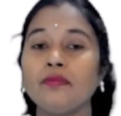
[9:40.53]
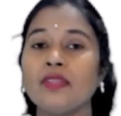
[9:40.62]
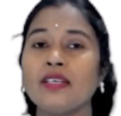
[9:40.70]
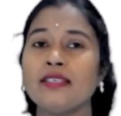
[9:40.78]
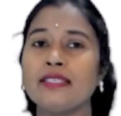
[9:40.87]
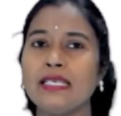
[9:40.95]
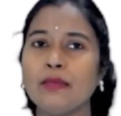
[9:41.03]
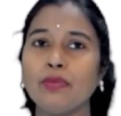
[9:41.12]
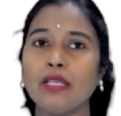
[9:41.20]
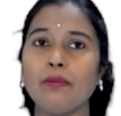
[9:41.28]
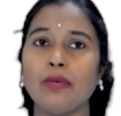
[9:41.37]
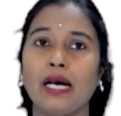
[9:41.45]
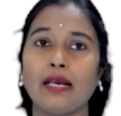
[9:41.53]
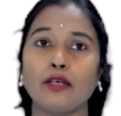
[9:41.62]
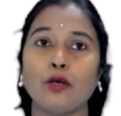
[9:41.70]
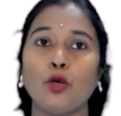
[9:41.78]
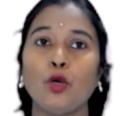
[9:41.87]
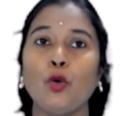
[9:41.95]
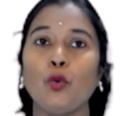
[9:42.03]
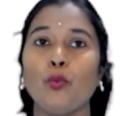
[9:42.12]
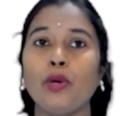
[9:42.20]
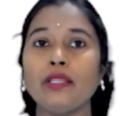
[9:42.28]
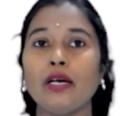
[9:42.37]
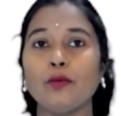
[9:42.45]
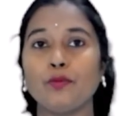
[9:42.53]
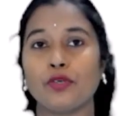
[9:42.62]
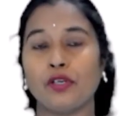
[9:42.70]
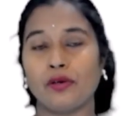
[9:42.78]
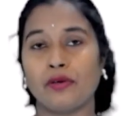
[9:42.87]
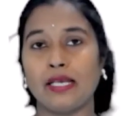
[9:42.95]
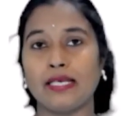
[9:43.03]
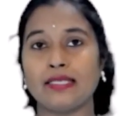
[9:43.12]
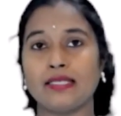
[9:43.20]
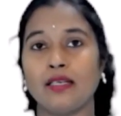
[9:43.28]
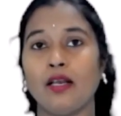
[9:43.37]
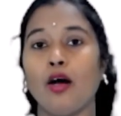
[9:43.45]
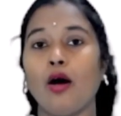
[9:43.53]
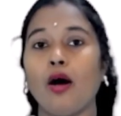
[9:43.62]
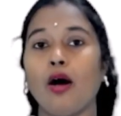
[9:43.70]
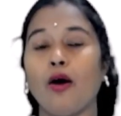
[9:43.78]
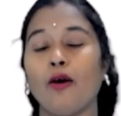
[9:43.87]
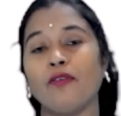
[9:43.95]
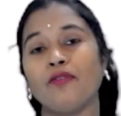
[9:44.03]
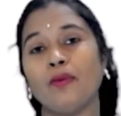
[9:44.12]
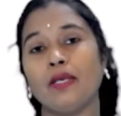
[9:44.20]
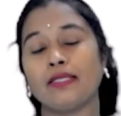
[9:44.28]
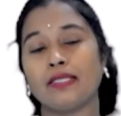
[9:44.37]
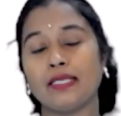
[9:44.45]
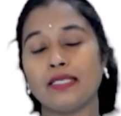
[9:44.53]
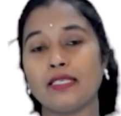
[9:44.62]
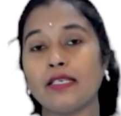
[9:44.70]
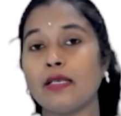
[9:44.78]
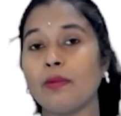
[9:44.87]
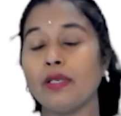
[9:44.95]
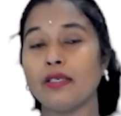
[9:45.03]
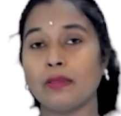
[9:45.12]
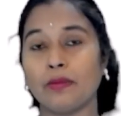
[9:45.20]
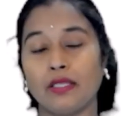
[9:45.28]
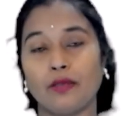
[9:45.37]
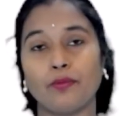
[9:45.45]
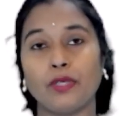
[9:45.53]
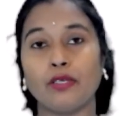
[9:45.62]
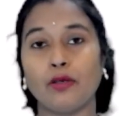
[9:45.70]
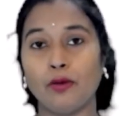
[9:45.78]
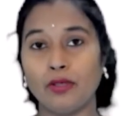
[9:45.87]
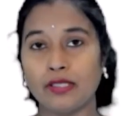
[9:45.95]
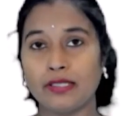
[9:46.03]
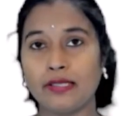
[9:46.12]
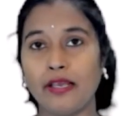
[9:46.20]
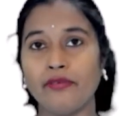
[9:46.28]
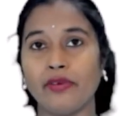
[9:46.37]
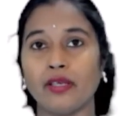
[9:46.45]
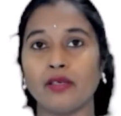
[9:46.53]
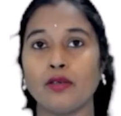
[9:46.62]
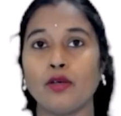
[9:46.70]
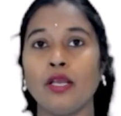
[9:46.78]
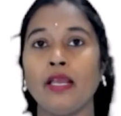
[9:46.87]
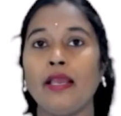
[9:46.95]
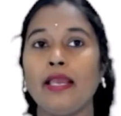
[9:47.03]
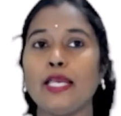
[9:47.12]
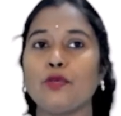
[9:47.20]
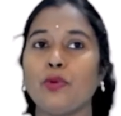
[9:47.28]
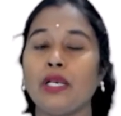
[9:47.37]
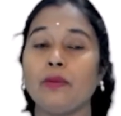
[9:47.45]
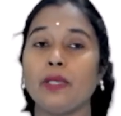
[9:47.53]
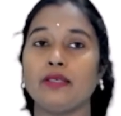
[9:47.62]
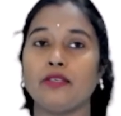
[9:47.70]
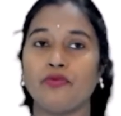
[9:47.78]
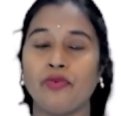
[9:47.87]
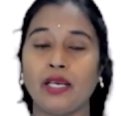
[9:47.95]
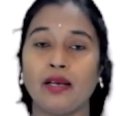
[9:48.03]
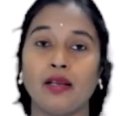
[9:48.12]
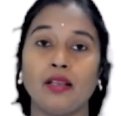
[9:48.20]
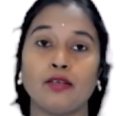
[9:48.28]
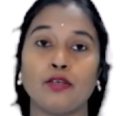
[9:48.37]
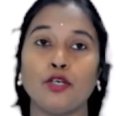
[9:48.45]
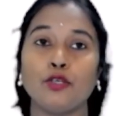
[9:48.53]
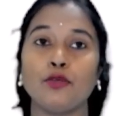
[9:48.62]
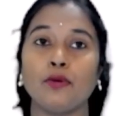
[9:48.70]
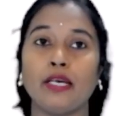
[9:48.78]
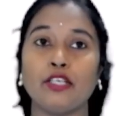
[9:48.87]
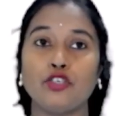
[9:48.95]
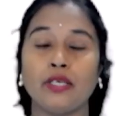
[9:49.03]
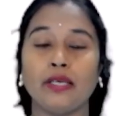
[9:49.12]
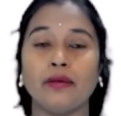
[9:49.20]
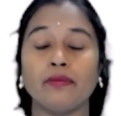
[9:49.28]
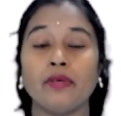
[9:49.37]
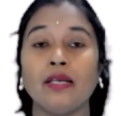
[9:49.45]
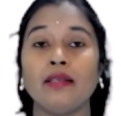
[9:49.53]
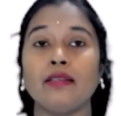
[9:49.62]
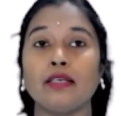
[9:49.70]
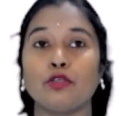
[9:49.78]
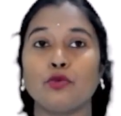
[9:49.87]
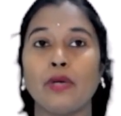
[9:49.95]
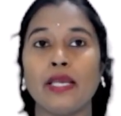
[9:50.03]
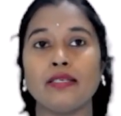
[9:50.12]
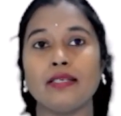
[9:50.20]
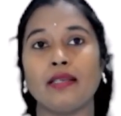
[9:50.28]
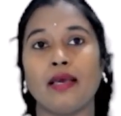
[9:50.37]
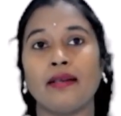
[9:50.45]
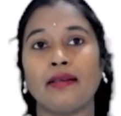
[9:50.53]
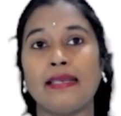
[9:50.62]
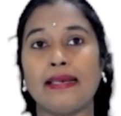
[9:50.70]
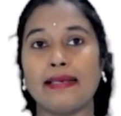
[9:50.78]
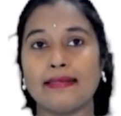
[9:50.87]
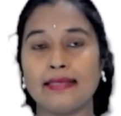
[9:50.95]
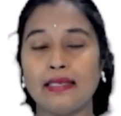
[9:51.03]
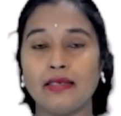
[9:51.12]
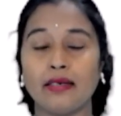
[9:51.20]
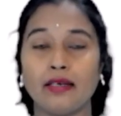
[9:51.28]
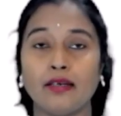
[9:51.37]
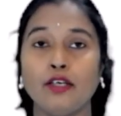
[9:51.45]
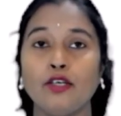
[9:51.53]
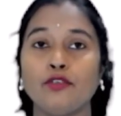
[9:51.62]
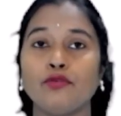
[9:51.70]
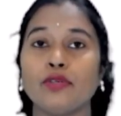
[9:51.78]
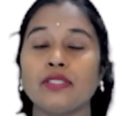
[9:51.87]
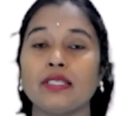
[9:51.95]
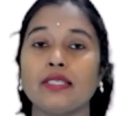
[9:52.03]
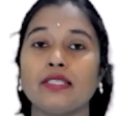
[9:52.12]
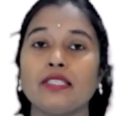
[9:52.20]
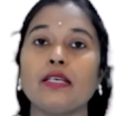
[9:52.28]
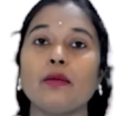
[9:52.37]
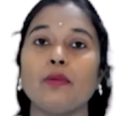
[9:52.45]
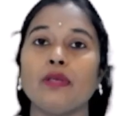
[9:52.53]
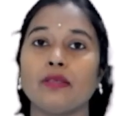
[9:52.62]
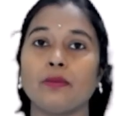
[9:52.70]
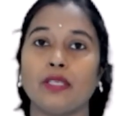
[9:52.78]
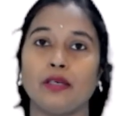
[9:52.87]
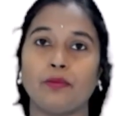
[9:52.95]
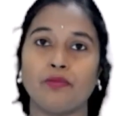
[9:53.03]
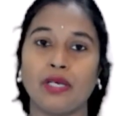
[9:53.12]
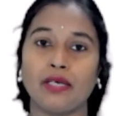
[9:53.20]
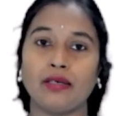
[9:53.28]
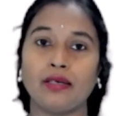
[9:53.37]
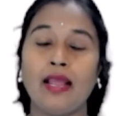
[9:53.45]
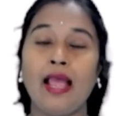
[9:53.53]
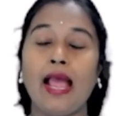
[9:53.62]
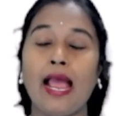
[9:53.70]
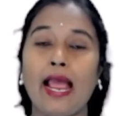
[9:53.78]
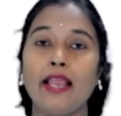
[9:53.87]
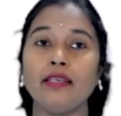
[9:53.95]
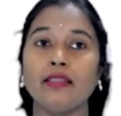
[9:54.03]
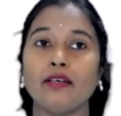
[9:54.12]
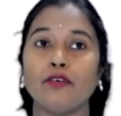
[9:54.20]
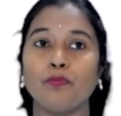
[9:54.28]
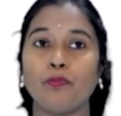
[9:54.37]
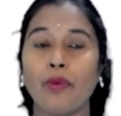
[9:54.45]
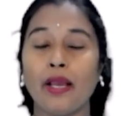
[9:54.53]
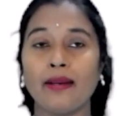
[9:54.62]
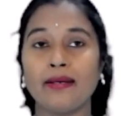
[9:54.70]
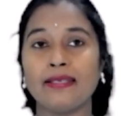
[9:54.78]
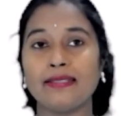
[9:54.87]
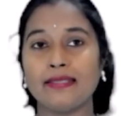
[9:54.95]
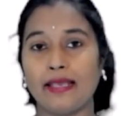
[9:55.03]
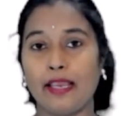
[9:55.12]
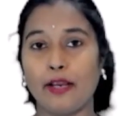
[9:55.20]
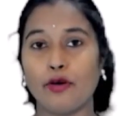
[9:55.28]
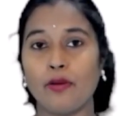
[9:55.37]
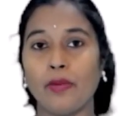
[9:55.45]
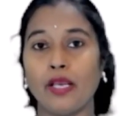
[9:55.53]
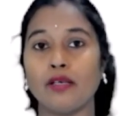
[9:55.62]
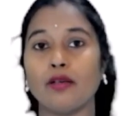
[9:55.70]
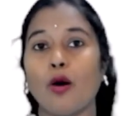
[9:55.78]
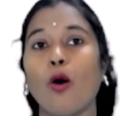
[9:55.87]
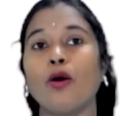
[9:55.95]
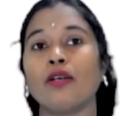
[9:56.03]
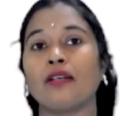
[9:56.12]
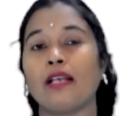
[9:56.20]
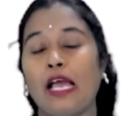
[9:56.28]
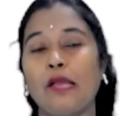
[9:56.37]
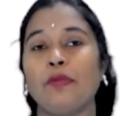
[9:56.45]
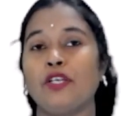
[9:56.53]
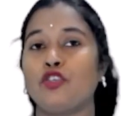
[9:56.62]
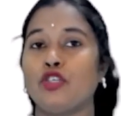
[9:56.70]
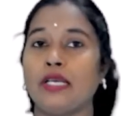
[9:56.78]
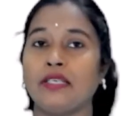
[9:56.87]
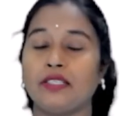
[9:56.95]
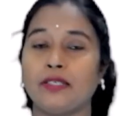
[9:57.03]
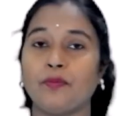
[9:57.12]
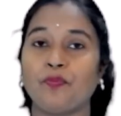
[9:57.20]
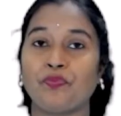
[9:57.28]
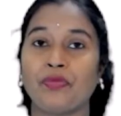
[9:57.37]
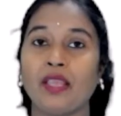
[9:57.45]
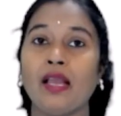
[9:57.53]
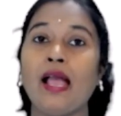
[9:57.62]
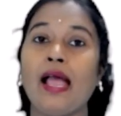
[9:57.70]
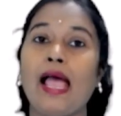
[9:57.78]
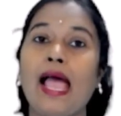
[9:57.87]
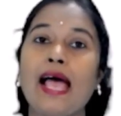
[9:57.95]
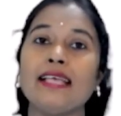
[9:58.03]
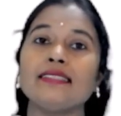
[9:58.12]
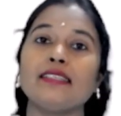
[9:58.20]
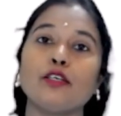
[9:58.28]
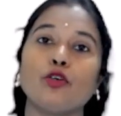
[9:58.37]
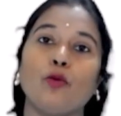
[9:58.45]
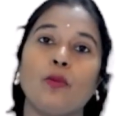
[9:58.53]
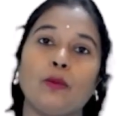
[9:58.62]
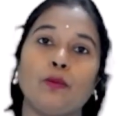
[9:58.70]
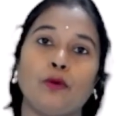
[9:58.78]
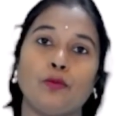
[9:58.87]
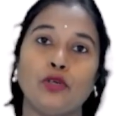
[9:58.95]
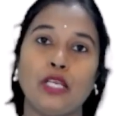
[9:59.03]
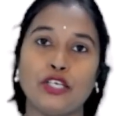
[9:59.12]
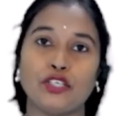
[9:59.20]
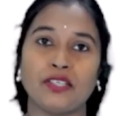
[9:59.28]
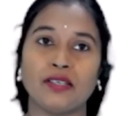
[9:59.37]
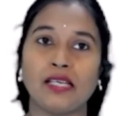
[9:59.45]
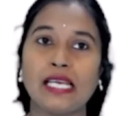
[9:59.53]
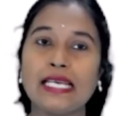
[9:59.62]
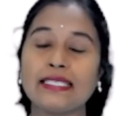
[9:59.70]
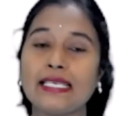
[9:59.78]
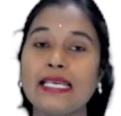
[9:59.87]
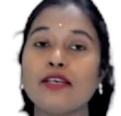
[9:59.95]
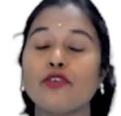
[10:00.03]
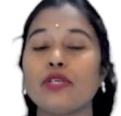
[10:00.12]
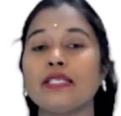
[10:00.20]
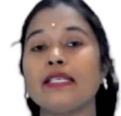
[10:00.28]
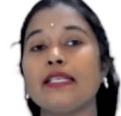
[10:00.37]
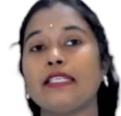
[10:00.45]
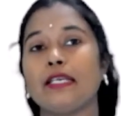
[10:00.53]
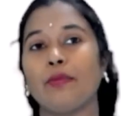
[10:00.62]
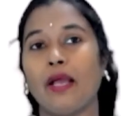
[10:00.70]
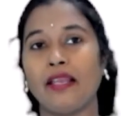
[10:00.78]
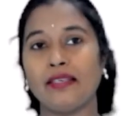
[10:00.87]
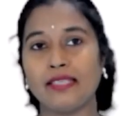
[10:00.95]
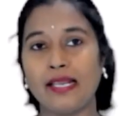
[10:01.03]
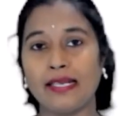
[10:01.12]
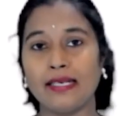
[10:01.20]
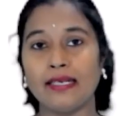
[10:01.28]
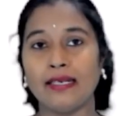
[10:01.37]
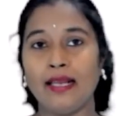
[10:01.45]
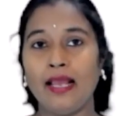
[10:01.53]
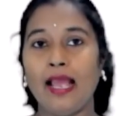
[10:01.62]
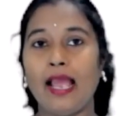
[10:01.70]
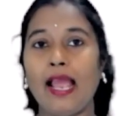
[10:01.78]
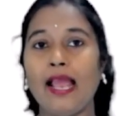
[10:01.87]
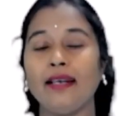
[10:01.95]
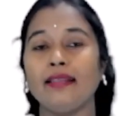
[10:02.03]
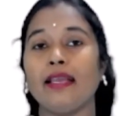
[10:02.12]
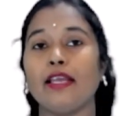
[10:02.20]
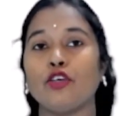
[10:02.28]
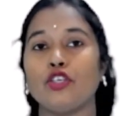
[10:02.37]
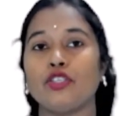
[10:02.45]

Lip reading: Simply, but without progress of Sustainable Development Goal 7, it will be difficult to achieve the 2030 Agenda for Sustainable Development and the Paris Agreement on Climate Change. As the global population is increasing day by day and the energy